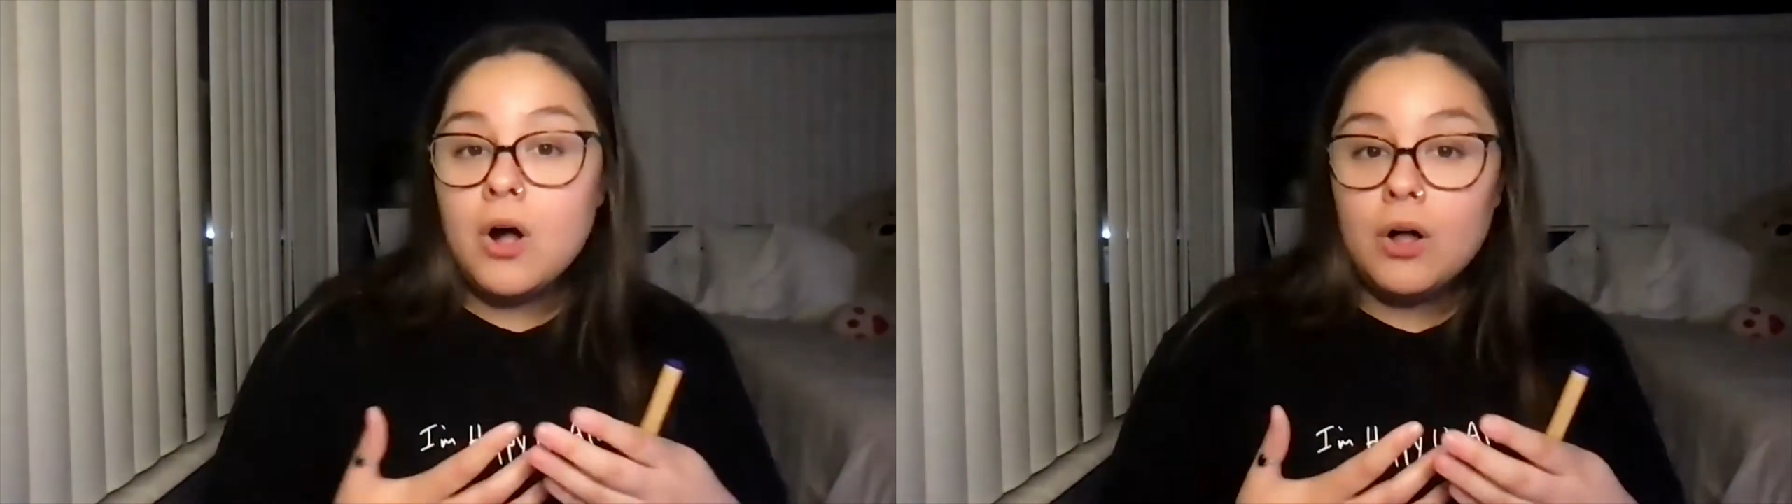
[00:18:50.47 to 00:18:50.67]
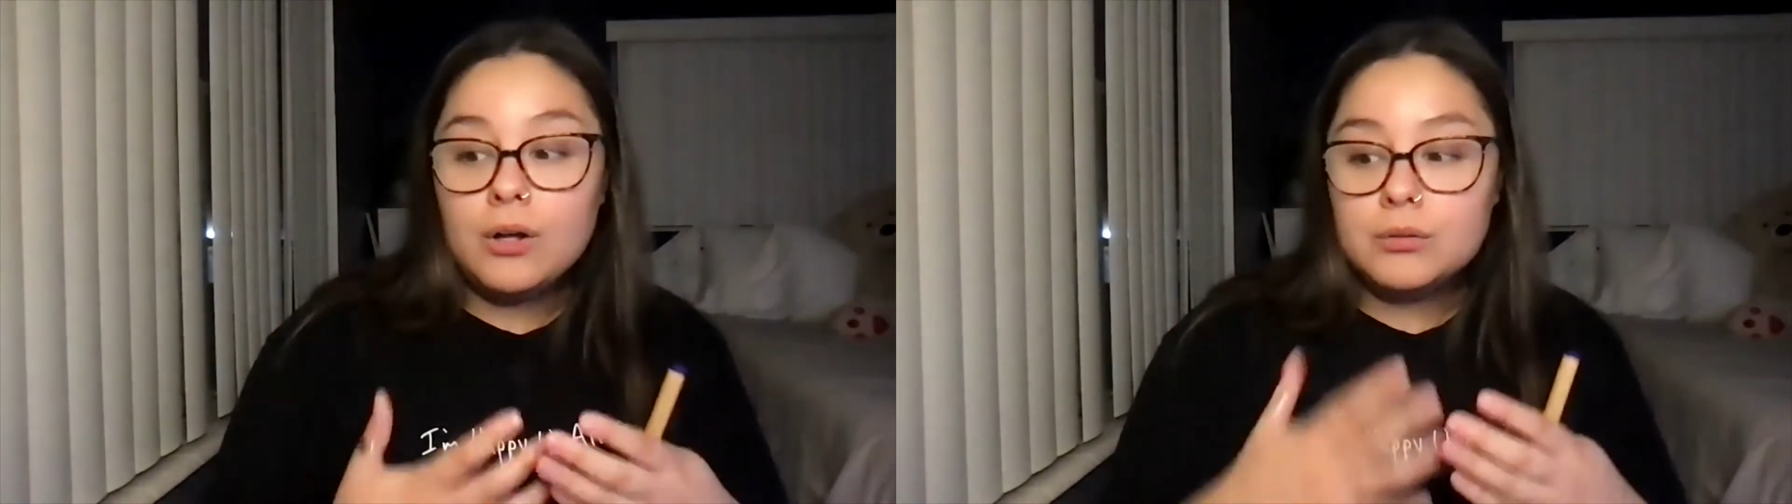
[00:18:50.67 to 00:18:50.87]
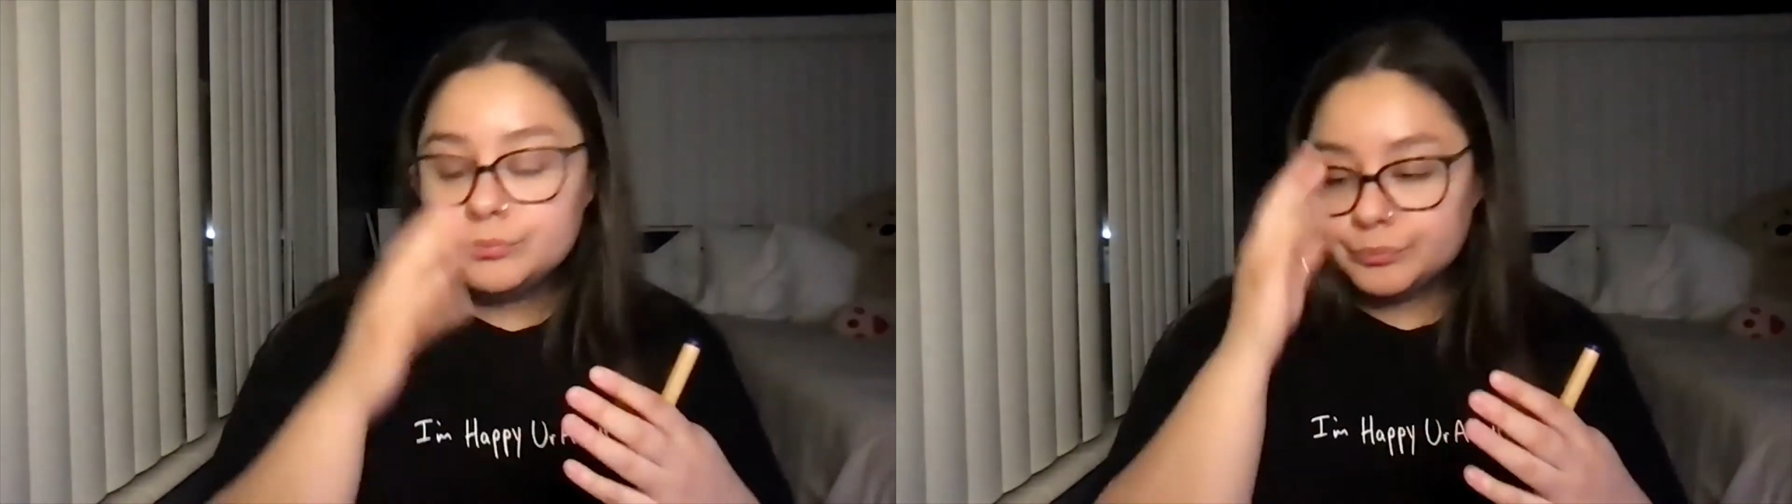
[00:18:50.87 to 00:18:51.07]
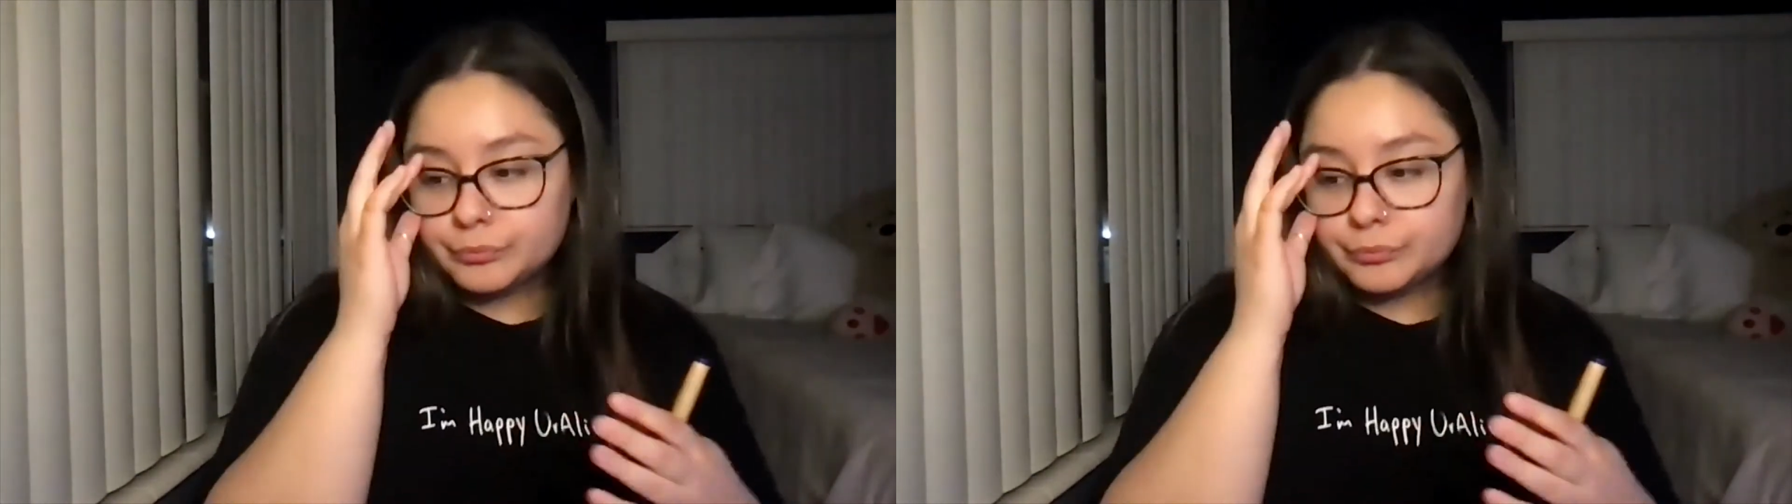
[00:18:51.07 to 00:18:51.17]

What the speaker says: all